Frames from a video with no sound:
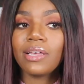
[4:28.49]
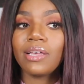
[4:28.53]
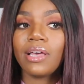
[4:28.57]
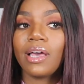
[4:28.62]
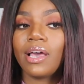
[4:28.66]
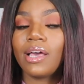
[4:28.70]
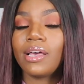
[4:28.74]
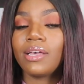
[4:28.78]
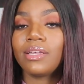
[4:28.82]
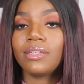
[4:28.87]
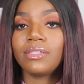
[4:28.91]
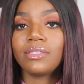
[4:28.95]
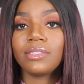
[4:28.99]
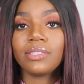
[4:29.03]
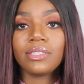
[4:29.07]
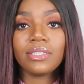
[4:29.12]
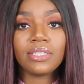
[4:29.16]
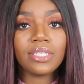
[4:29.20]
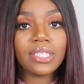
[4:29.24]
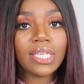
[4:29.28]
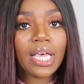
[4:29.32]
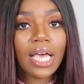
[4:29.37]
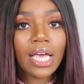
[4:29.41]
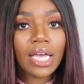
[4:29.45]
And
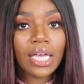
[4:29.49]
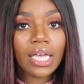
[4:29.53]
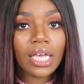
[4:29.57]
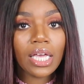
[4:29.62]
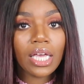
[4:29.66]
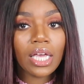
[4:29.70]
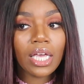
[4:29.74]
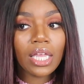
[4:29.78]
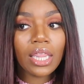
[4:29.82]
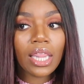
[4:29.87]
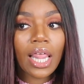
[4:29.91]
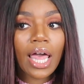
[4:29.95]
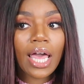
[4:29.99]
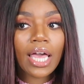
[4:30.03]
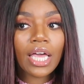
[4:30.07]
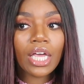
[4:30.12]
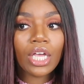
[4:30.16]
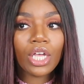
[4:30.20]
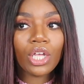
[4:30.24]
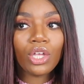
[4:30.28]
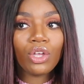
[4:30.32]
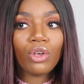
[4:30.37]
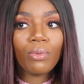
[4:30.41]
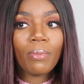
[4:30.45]
second,
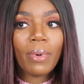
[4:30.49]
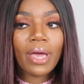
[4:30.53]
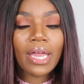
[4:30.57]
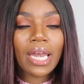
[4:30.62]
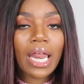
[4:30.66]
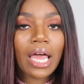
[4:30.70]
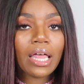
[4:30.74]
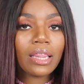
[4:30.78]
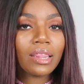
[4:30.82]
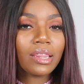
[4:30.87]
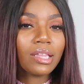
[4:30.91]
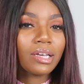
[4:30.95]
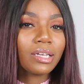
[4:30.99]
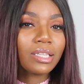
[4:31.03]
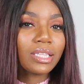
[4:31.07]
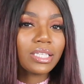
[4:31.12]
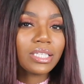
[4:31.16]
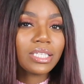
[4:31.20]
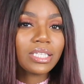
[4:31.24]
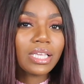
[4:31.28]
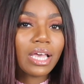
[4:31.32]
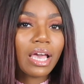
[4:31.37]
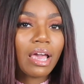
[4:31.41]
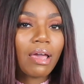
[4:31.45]
like, you may not look the
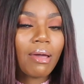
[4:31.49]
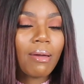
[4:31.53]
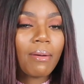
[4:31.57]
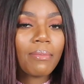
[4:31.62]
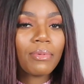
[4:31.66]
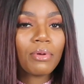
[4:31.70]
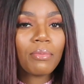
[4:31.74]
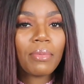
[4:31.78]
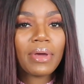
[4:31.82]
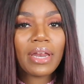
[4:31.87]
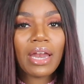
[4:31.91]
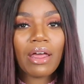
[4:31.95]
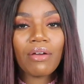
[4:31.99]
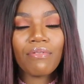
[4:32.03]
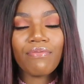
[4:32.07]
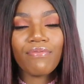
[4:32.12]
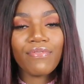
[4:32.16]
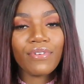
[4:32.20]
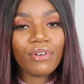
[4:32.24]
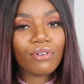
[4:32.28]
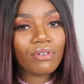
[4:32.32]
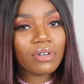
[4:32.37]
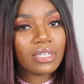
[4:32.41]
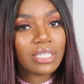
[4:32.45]
same, you may not
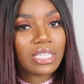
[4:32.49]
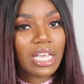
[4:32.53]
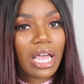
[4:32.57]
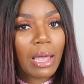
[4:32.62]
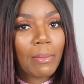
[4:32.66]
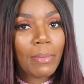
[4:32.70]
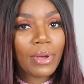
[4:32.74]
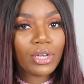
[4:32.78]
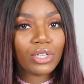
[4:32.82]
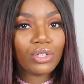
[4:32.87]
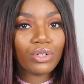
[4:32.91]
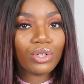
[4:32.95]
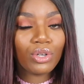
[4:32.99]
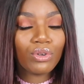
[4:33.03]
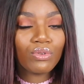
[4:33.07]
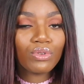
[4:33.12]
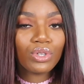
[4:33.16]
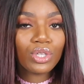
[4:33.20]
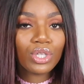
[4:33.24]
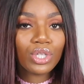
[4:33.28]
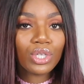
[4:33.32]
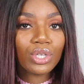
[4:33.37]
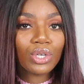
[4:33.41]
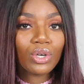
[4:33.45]
feel the same as you
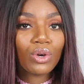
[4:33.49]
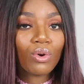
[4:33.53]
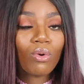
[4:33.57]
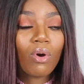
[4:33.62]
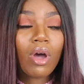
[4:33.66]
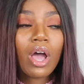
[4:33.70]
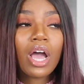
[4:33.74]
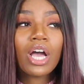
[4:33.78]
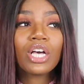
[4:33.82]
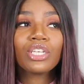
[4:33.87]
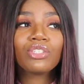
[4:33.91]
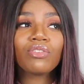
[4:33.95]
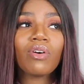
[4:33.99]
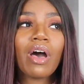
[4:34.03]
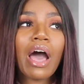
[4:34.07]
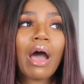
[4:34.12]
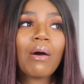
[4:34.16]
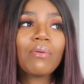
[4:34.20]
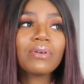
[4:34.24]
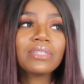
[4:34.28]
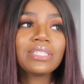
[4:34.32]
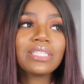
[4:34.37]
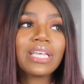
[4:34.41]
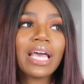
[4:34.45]
used to. So
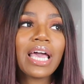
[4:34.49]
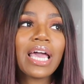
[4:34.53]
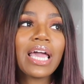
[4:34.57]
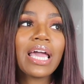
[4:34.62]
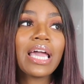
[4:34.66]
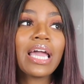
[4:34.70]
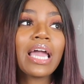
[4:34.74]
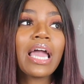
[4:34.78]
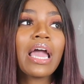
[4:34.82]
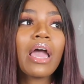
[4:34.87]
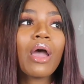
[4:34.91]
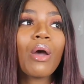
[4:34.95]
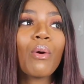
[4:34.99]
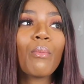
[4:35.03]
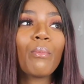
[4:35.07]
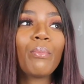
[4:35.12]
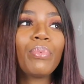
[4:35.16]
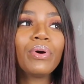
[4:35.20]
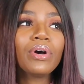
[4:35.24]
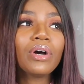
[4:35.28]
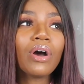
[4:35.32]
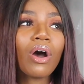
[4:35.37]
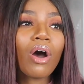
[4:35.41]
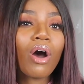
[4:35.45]
I would say
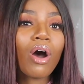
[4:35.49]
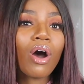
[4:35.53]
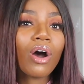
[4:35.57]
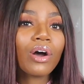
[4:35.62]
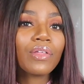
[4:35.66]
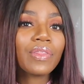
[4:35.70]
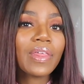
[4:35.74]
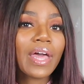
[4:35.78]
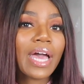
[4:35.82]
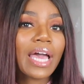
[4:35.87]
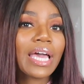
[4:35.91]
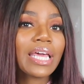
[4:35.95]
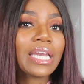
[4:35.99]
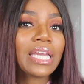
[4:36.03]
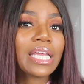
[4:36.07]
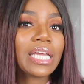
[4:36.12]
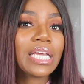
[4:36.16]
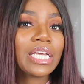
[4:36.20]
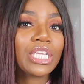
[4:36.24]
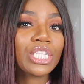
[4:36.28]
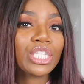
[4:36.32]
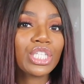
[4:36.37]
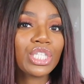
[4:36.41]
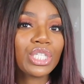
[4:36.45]
put all that
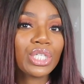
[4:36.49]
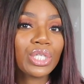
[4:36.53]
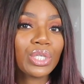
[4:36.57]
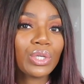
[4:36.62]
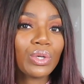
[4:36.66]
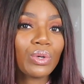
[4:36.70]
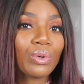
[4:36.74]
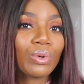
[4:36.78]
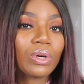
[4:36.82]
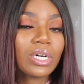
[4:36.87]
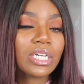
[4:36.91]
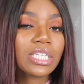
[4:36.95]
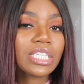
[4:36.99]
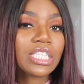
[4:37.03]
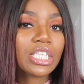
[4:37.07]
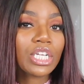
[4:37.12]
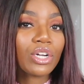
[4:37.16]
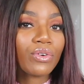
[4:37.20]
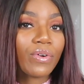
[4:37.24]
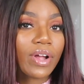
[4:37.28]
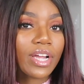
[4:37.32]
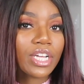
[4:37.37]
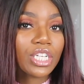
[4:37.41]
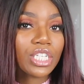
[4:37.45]
into
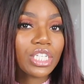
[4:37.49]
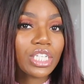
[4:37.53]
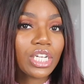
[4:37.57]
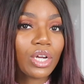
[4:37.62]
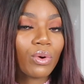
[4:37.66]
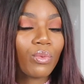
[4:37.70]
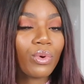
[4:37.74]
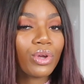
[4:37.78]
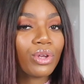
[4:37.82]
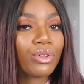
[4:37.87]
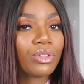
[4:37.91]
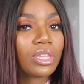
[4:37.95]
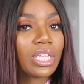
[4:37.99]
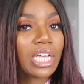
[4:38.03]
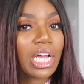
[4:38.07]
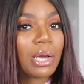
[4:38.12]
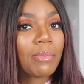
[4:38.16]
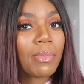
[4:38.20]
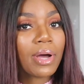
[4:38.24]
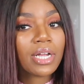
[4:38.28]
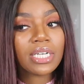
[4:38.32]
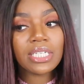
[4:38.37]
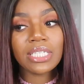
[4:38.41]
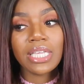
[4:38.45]
consideration when you're
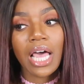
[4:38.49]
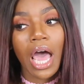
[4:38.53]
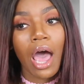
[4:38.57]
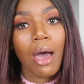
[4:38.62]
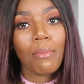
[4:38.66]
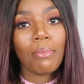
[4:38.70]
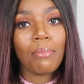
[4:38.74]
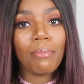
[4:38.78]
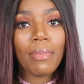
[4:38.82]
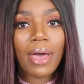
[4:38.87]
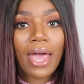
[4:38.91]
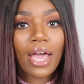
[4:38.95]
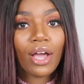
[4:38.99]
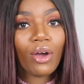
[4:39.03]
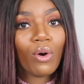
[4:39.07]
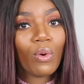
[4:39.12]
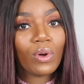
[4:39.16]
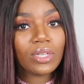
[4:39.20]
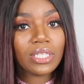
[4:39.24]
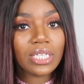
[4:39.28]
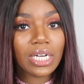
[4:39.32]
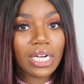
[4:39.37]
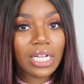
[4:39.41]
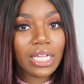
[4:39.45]
thinking about just hopping back,
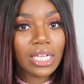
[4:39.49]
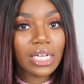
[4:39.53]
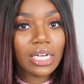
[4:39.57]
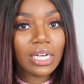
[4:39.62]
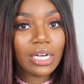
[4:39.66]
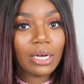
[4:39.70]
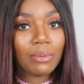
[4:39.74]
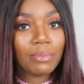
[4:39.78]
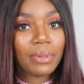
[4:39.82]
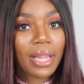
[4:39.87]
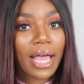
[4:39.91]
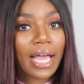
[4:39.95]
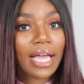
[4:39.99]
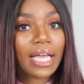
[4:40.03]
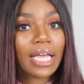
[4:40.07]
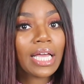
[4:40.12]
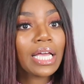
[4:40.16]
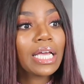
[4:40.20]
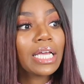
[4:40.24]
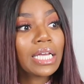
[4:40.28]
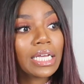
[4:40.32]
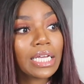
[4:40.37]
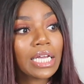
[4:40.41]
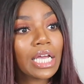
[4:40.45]
going to the club. Like,
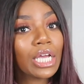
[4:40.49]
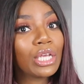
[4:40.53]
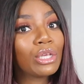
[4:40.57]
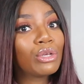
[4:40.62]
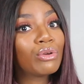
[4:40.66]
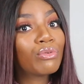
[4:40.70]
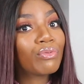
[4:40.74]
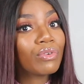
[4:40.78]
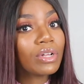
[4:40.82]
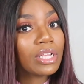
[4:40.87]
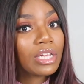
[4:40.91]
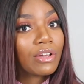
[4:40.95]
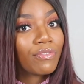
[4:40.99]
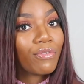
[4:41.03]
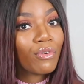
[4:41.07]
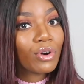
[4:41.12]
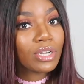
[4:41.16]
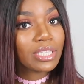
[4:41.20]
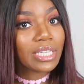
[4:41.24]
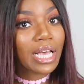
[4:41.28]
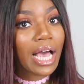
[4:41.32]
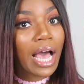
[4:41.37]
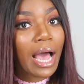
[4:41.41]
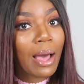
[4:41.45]
can you really
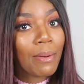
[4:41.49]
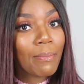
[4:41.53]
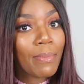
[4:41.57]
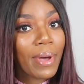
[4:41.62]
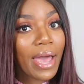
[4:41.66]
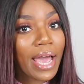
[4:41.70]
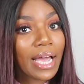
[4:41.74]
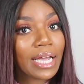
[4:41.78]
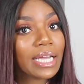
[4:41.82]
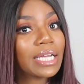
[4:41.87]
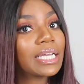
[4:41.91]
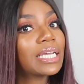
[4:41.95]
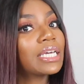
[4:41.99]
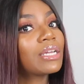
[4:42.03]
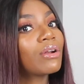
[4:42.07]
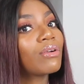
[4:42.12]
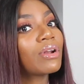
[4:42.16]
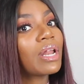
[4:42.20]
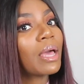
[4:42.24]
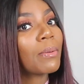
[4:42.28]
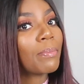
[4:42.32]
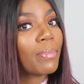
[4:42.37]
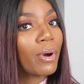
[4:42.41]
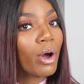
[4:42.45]
afford to hop back and get
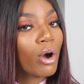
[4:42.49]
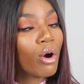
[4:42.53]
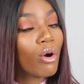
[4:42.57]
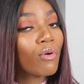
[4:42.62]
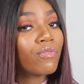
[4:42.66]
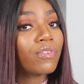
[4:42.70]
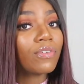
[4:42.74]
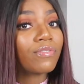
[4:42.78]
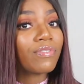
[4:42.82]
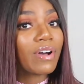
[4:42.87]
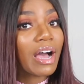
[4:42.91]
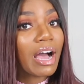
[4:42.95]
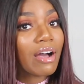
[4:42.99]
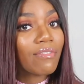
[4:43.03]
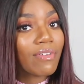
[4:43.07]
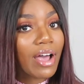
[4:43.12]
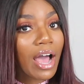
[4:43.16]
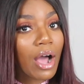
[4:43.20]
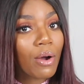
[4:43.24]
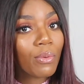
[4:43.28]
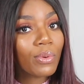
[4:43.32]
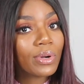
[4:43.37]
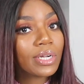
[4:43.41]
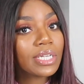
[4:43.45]
on that pole for 5
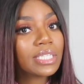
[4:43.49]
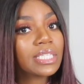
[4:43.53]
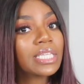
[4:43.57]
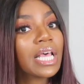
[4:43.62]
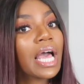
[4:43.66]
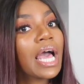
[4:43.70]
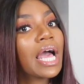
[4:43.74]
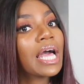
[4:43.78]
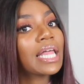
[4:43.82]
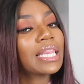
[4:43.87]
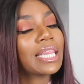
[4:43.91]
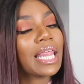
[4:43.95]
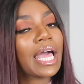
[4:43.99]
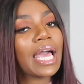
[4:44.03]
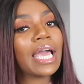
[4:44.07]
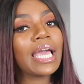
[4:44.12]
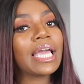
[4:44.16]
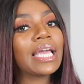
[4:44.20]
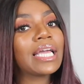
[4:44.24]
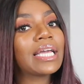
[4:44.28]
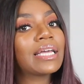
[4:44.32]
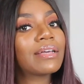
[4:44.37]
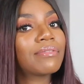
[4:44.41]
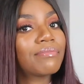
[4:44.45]
hours?
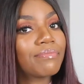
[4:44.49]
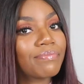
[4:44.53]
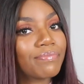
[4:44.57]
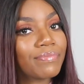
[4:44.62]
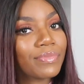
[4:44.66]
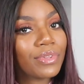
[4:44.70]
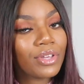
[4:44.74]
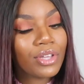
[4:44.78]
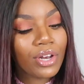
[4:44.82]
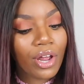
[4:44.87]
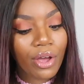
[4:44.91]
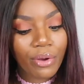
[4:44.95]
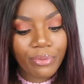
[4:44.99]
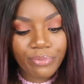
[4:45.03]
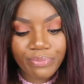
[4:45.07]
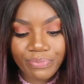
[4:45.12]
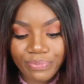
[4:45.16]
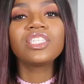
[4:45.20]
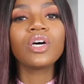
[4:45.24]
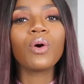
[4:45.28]
Like, you know?